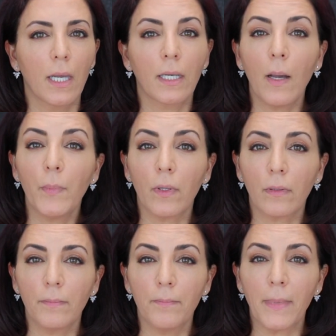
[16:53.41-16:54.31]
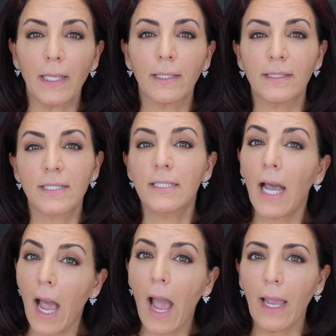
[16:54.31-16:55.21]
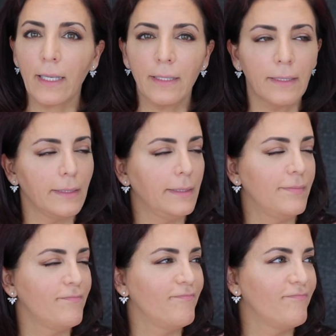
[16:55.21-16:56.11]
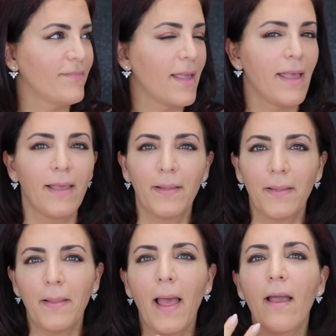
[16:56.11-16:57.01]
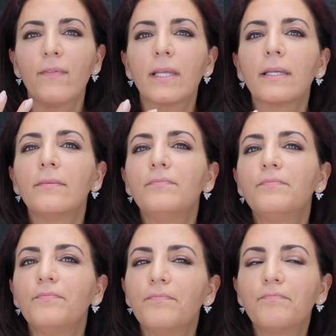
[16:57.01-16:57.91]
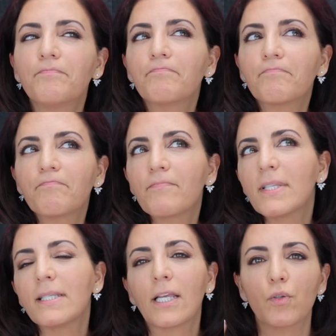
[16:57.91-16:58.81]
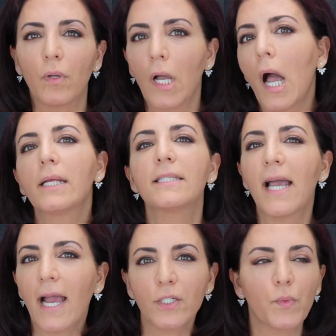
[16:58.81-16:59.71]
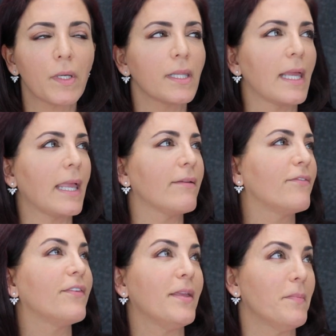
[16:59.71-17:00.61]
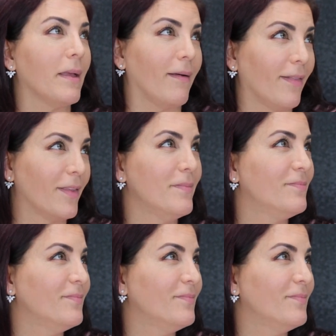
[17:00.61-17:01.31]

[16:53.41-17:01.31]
couple, mainly this guy, having sexual contact with a female.